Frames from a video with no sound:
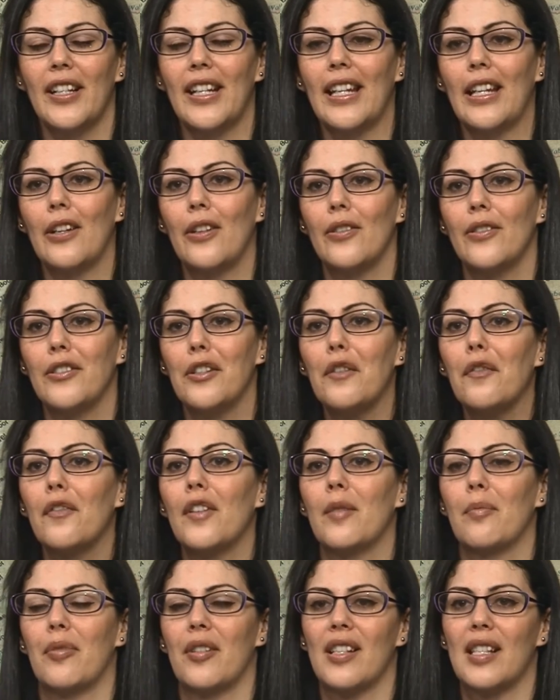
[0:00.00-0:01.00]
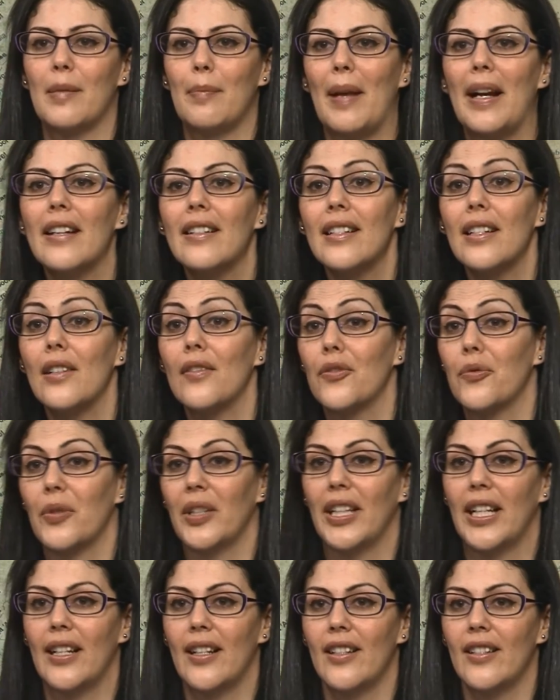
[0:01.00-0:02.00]
to hear different perspectives
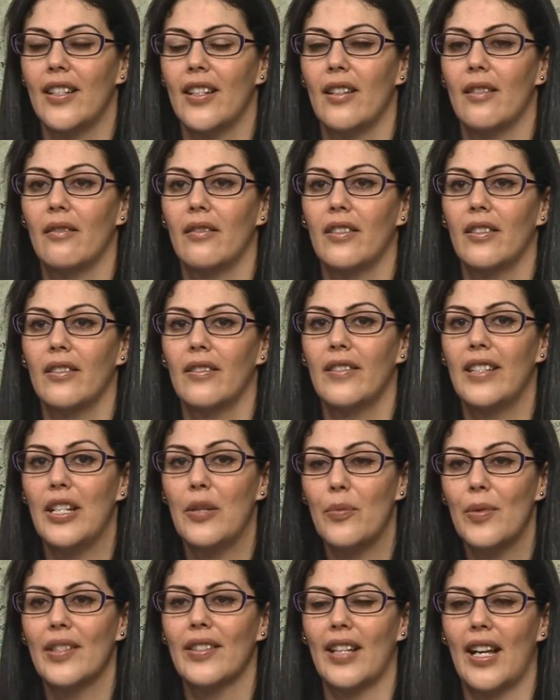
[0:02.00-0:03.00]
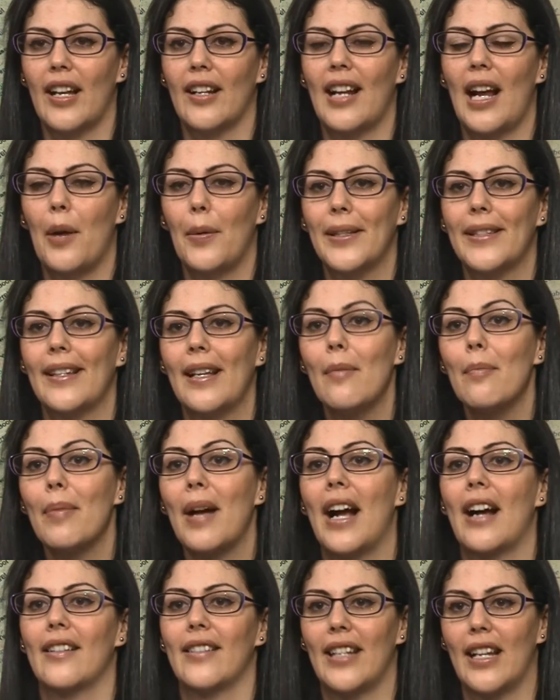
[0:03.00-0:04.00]
related to de-risking and how it's
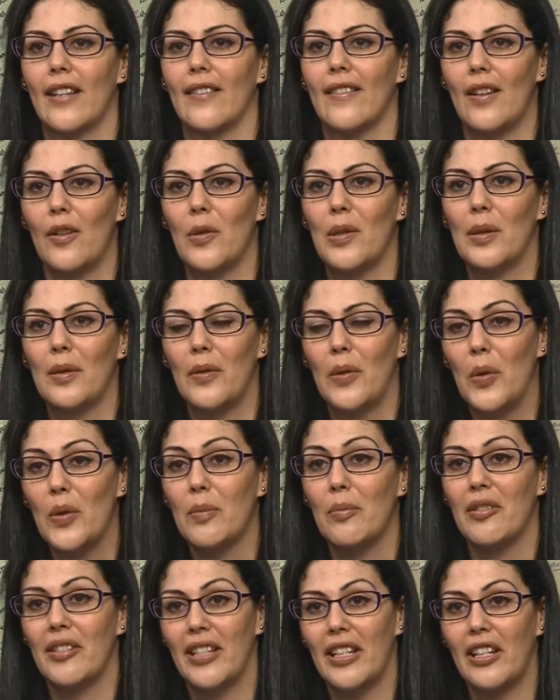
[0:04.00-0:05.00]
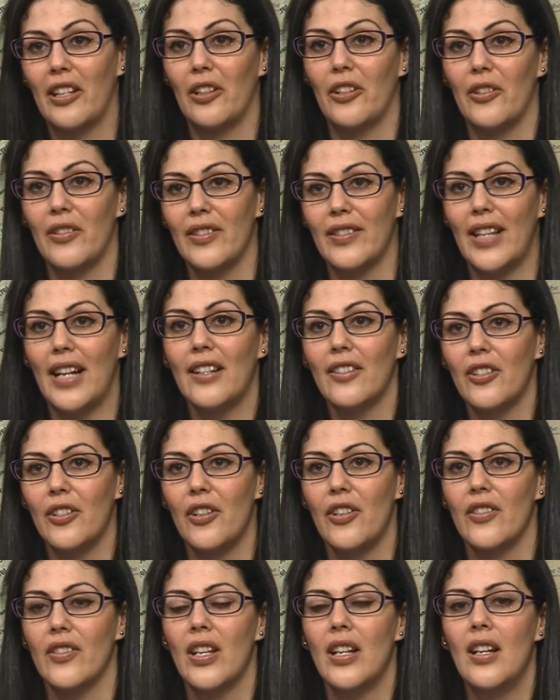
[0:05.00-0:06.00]
impacting those particular
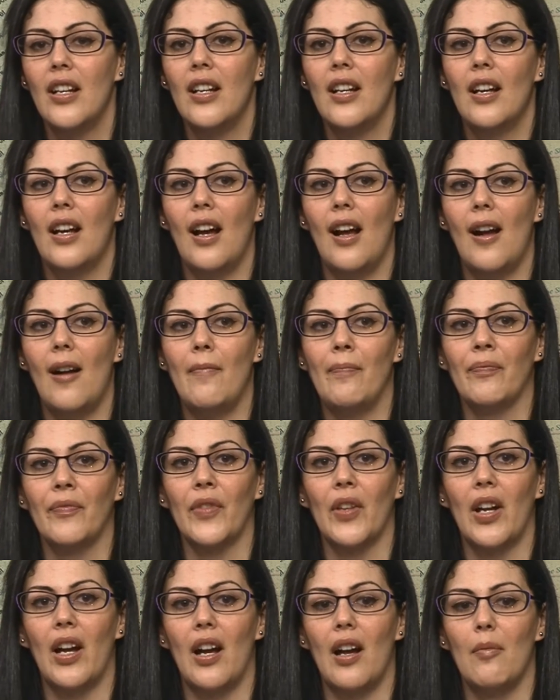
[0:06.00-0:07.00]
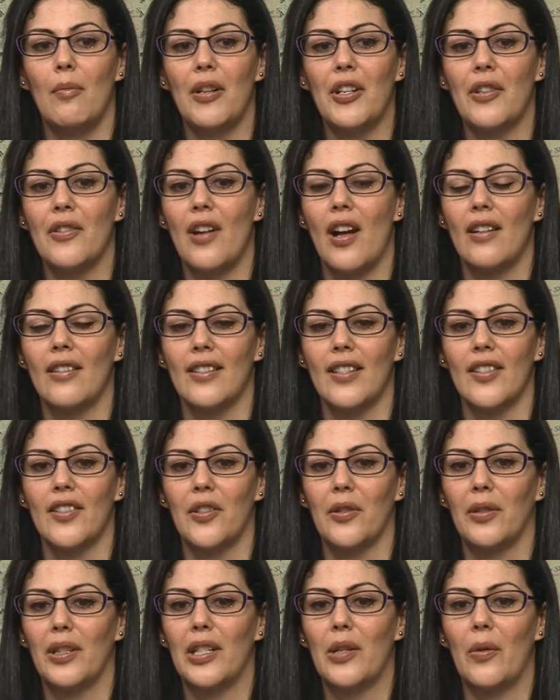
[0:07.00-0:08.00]
sectors, but you're not
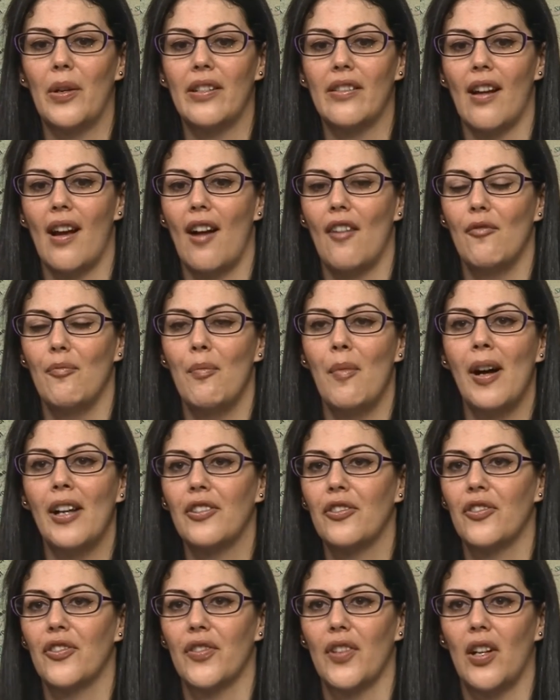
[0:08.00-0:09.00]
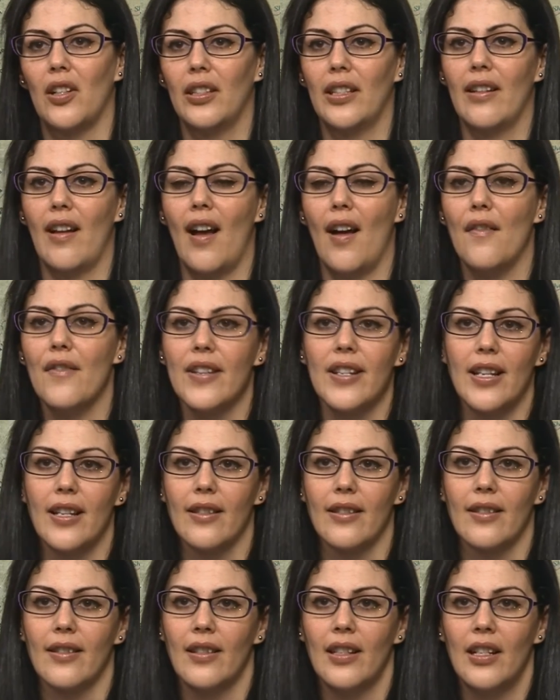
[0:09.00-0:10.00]
necessarily going to have much solid
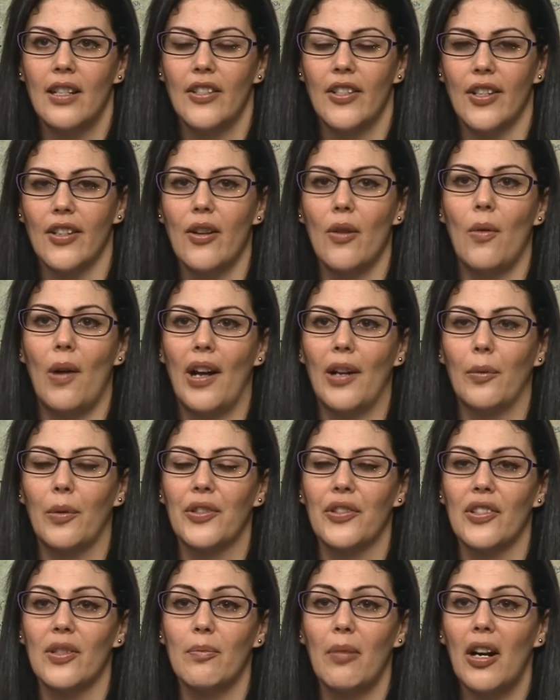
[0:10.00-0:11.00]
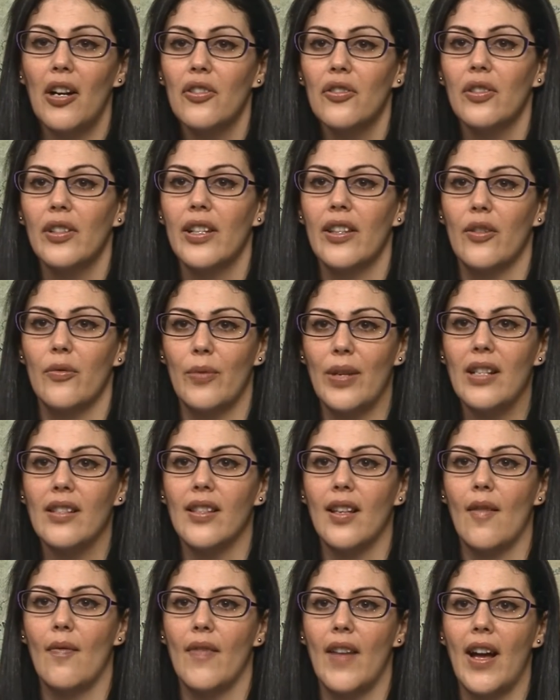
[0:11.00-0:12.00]
evidence to go on, which is partially the
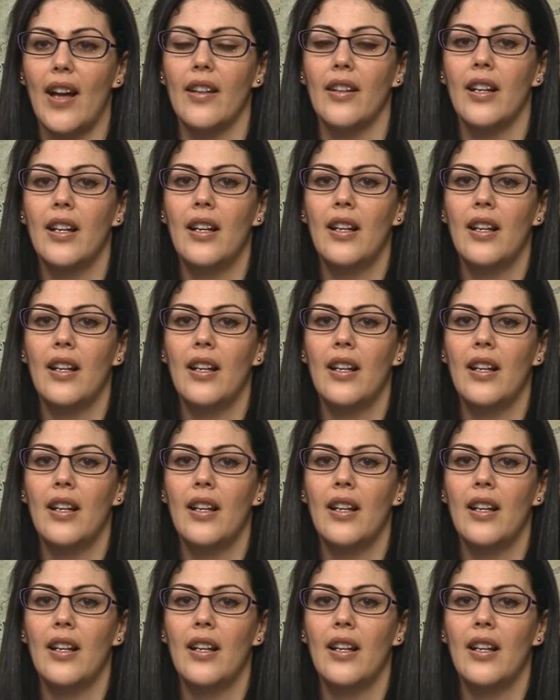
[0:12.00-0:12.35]
reason that